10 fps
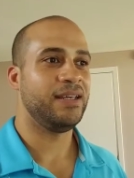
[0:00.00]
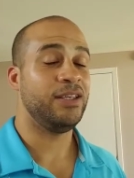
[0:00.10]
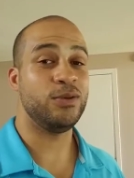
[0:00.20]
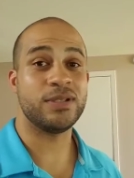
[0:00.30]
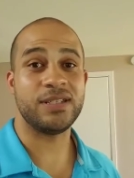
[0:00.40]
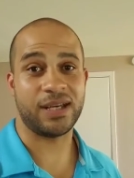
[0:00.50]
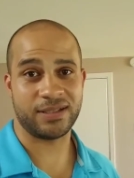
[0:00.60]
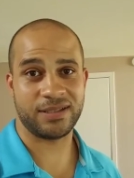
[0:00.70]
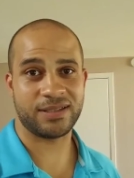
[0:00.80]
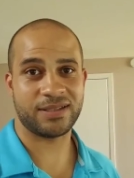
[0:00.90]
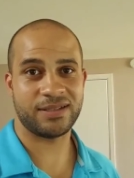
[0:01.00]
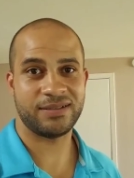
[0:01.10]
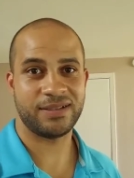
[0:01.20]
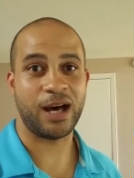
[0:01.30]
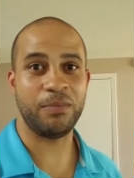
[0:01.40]
Houston,
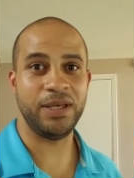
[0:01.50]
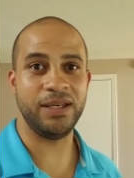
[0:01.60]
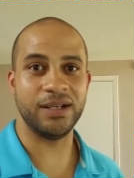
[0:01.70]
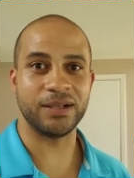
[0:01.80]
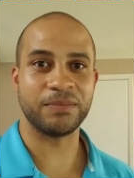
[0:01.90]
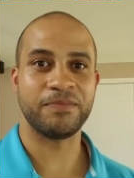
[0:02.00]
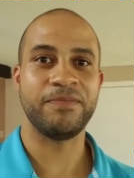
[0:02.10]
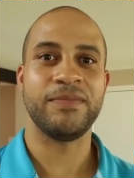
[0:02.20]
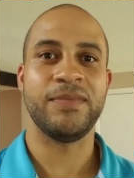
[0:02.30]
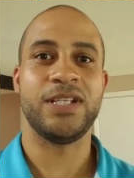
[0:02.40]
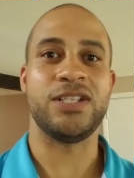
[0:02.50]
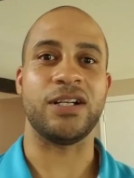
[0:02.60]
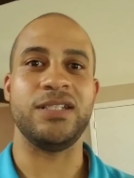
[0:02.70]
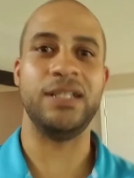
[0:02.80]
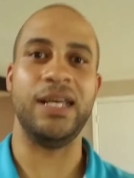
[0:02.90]
Texas. I'll be here. Talk
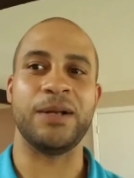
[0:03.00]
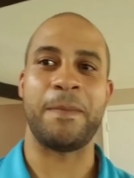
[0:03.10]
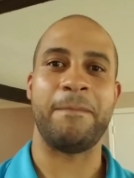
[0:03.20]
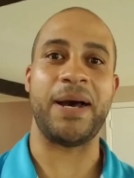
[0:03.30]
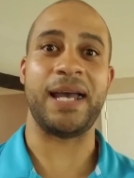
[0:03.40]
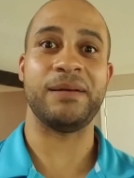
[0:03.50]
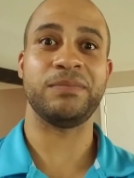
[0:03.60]
to you later. Bye.